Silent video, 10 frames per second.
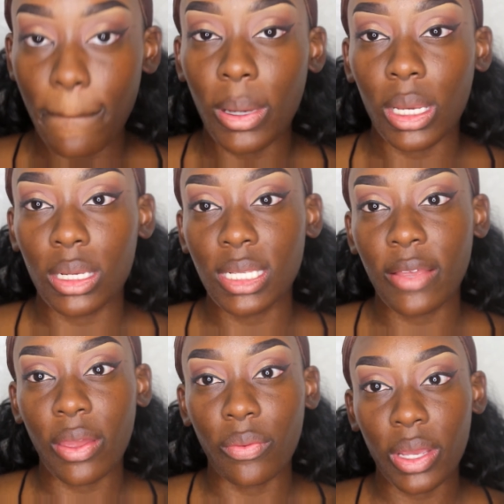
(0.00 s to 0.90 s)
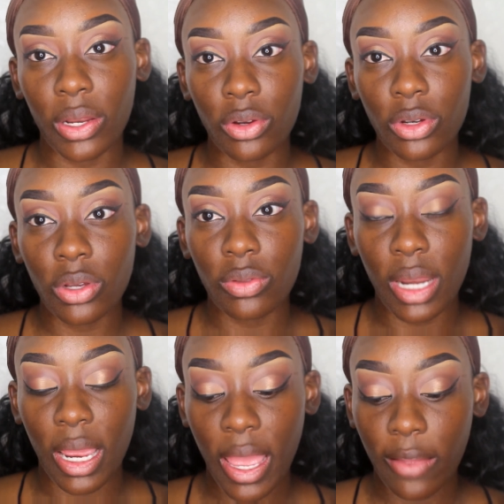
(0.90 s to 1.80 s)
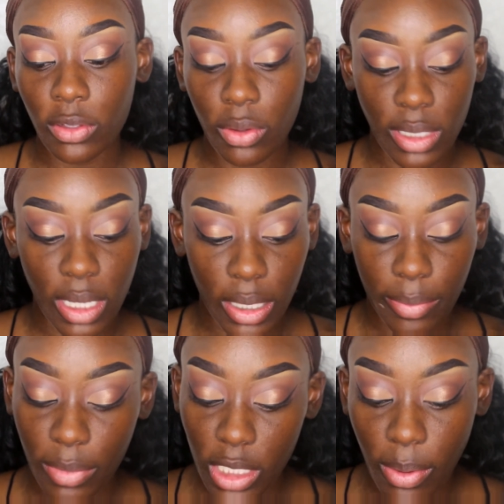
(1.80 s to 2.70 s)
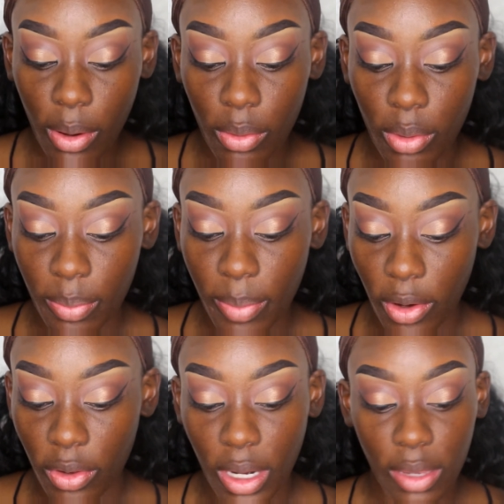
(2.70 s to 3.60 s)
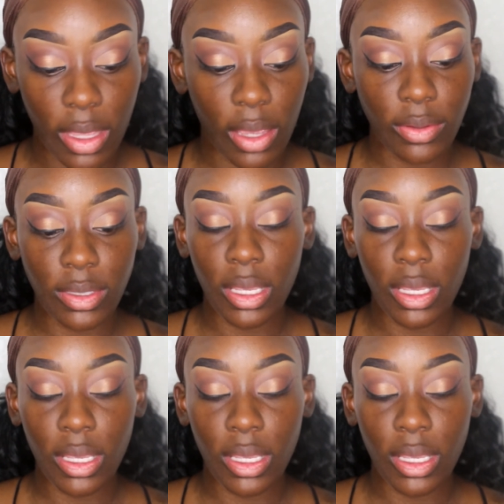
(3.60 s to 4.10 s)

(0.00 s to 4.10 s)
but it does have that red undertone that I have. So I was like, this probably will work better than anything else.